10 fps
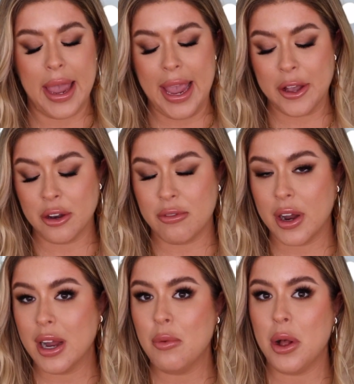It could
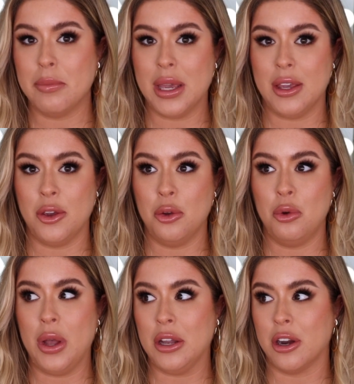very well be
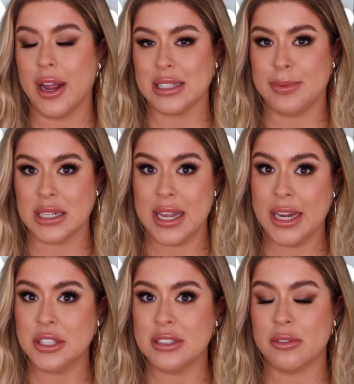you and your
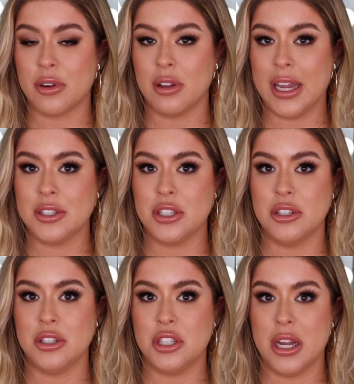expectations of
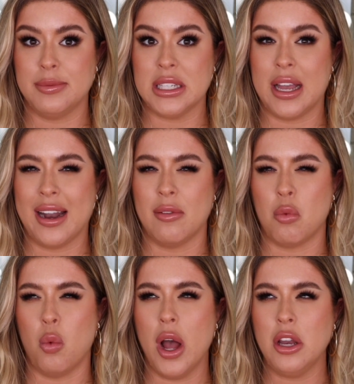relationships and kind
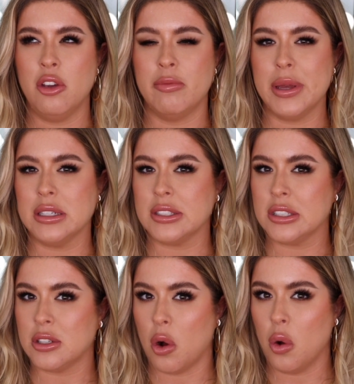of what you've been
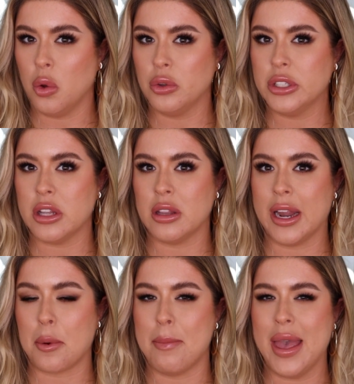sold
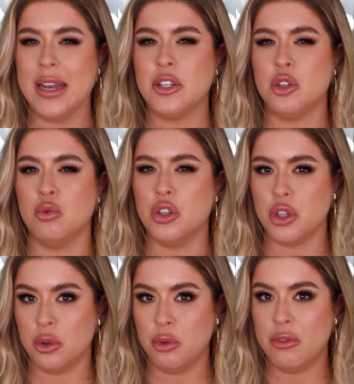they're meant to
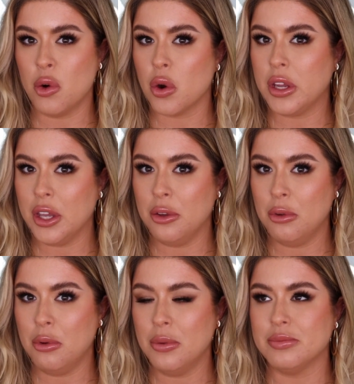do for
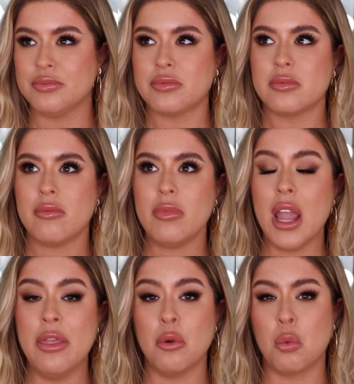you
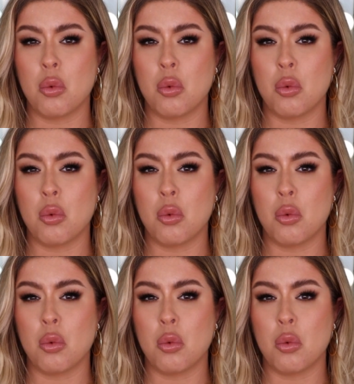and the